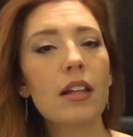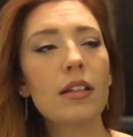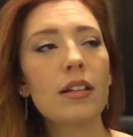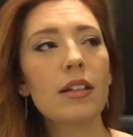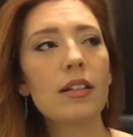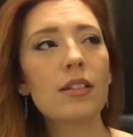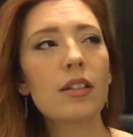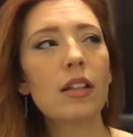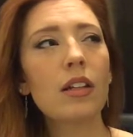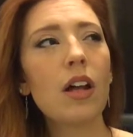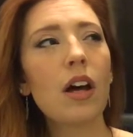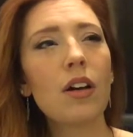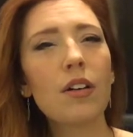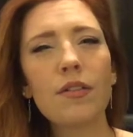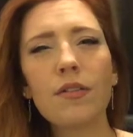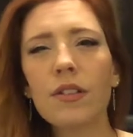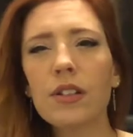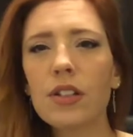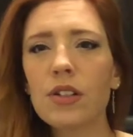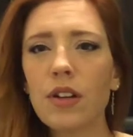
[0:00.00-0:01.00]
there's a lot of
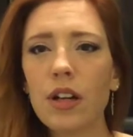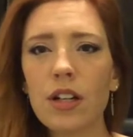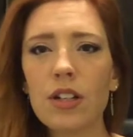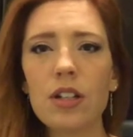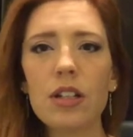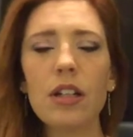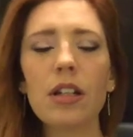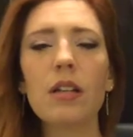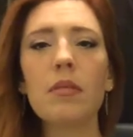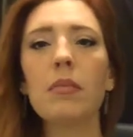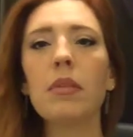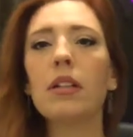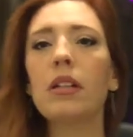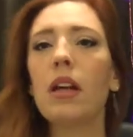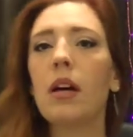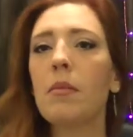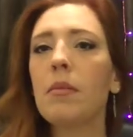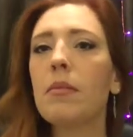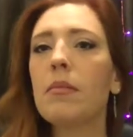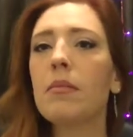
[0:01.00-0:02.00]
frustration that can build
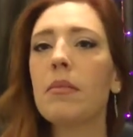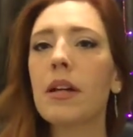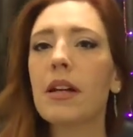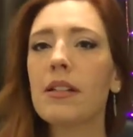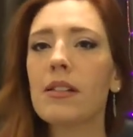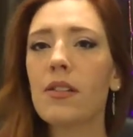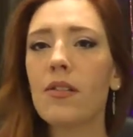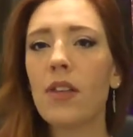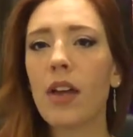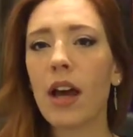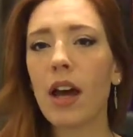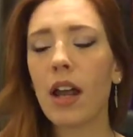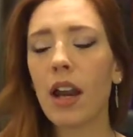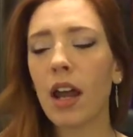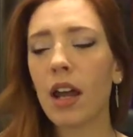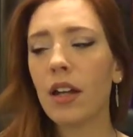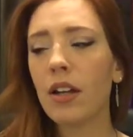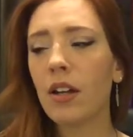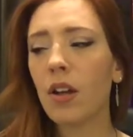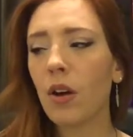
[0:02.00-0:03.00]
up because of that.
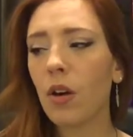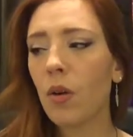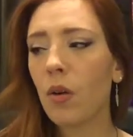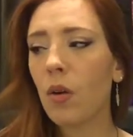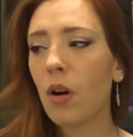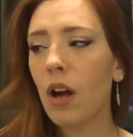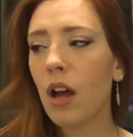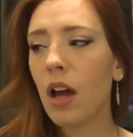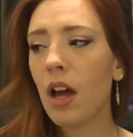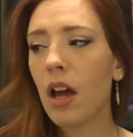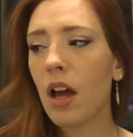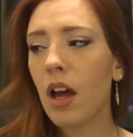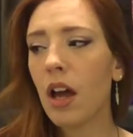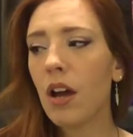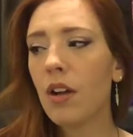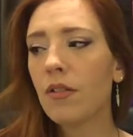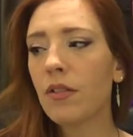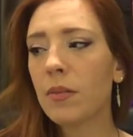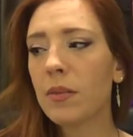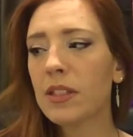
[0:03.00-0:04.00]
I know
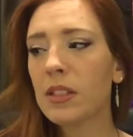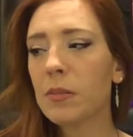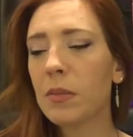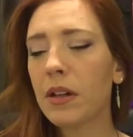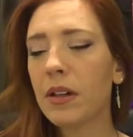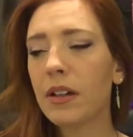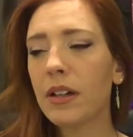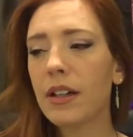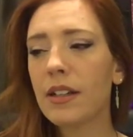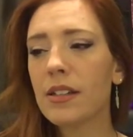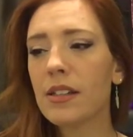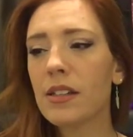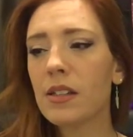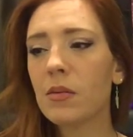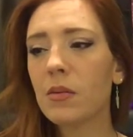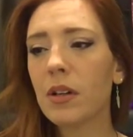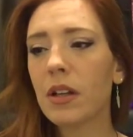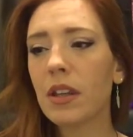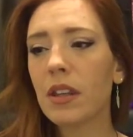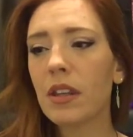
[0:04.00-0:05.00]
from experience
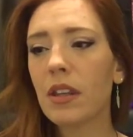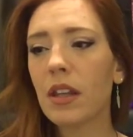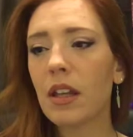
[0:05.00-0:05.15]
with